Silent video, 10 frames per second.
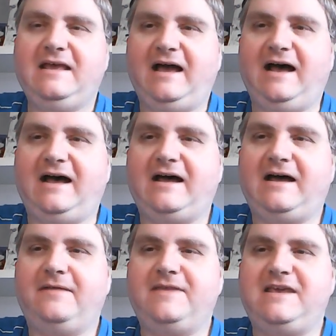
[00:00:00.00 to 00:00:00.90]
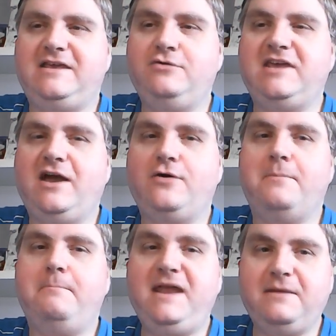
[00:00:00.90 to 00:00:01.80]
the Yu-Gi-Oh!
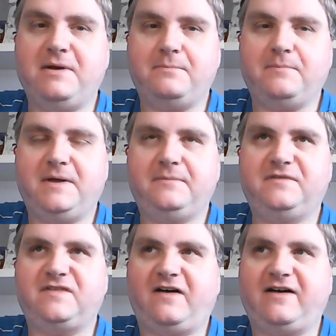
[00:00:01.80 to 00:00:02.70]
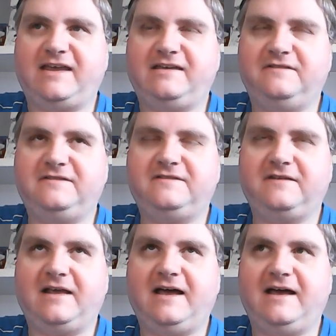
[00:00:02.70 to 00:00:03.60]
Minimum size
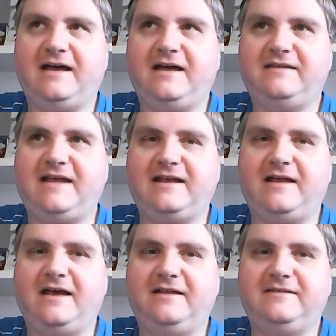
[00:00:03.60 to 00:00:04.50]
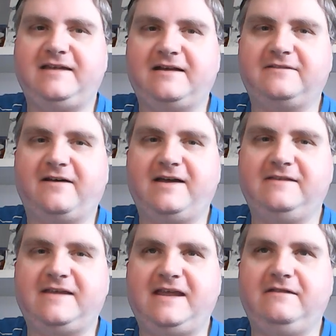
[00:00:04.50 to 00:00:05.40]
deck
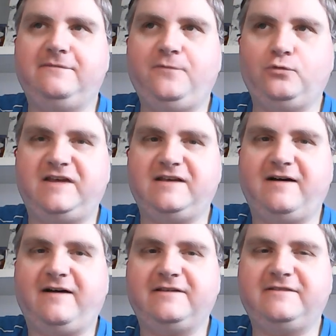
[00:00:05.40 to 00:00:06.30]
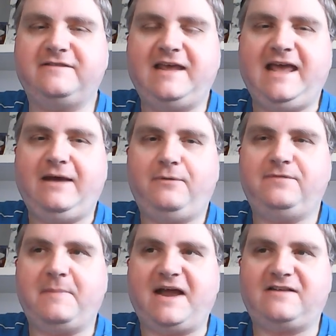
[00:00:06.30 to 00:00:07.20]
size is 40 cards, with
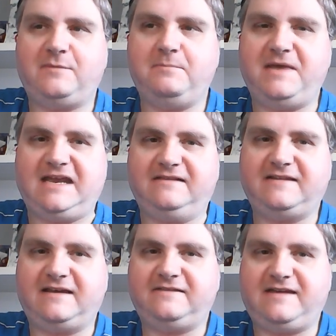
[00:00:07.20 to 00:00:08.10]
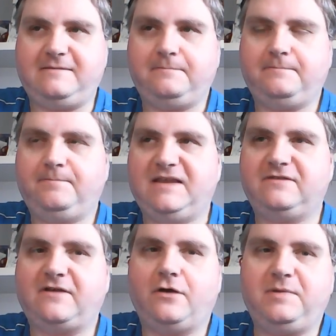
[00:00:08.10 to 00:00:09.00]
the maximum being 60.
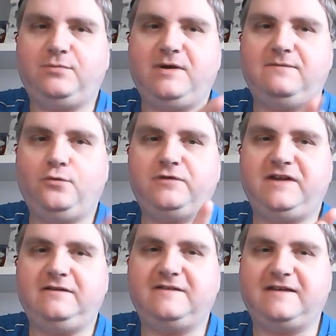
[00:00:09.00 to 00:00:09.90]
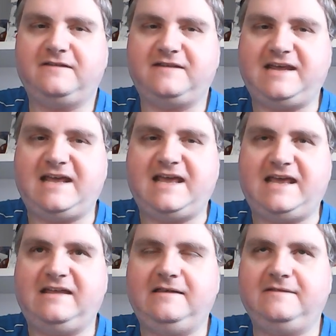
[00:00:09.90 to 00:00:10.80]
So between 40 and 60
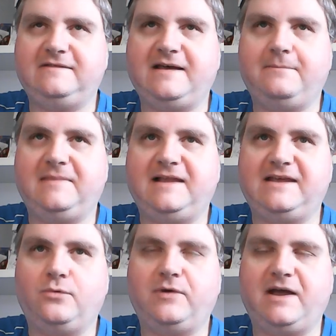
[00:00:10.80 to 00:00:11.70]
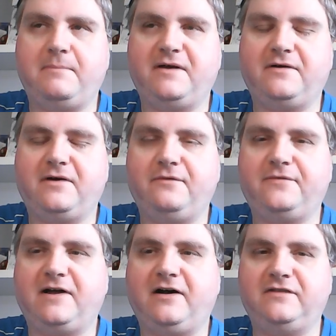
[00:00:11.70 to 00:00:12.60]
is the legal number of
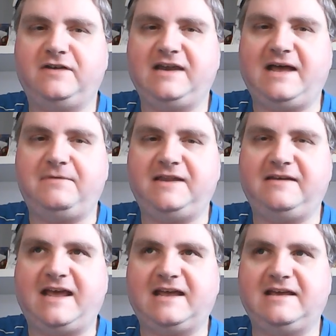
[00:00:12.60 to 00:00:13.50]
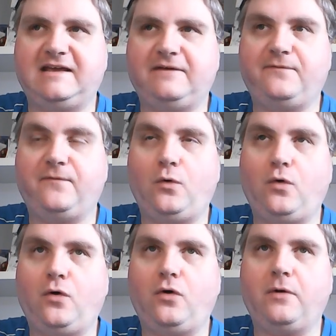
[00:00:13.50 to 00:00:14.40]
cards you can have in the deck
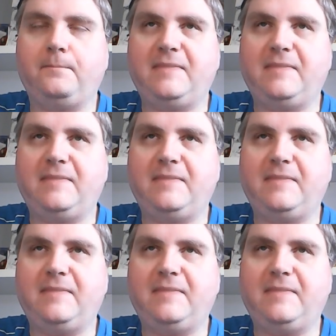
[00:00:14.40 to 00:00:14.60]
for